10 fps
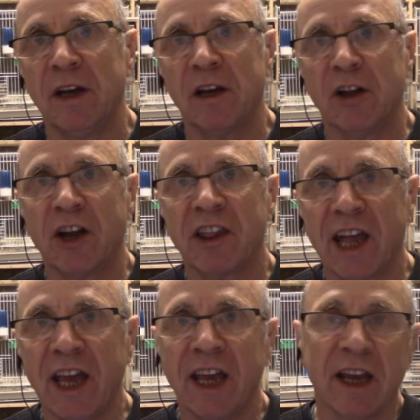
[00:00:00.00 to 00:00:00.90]
Like I
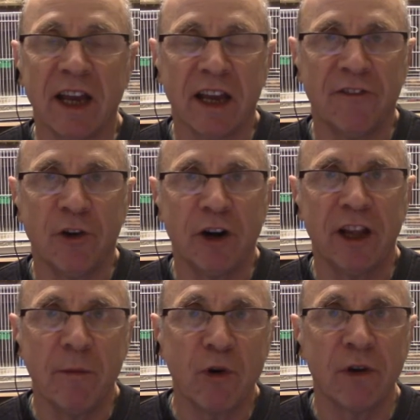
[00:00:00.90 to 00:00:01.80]
say, if you want any
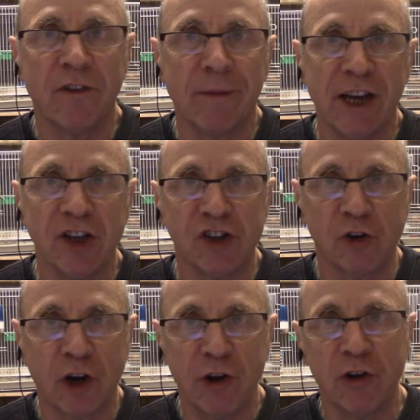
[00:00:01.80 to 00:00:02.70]
more information or
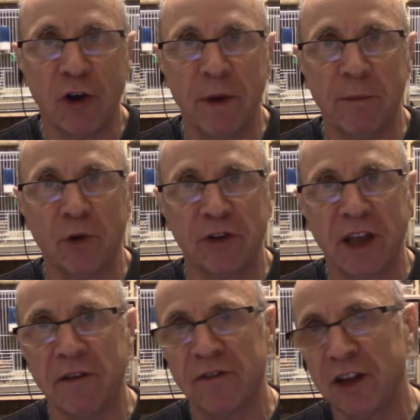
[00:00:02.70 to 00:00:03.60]
go into a bit more
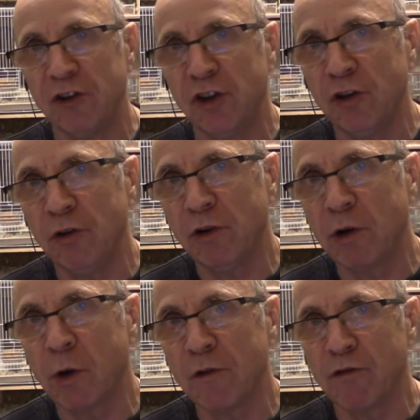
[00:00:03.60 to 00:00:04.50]
depth, then do
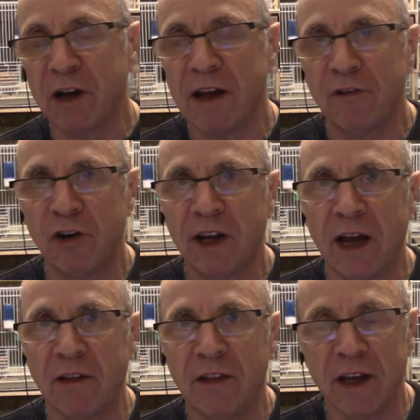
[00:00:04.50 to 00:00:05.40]
go over and have a look at
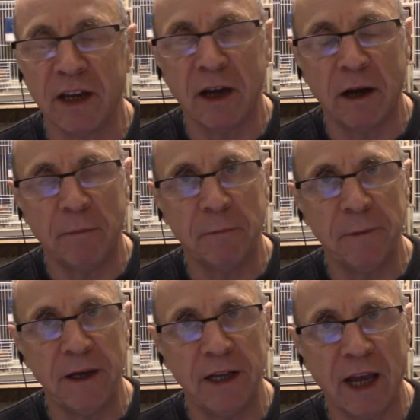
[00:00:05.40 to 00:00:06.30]
the
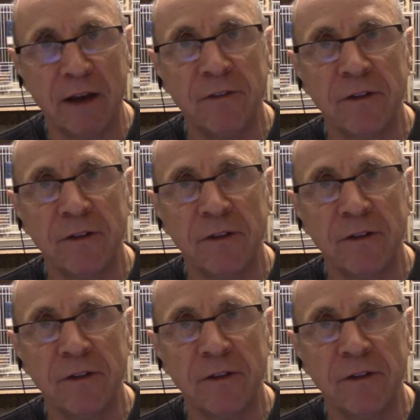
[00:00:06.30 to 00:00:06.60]
PDF.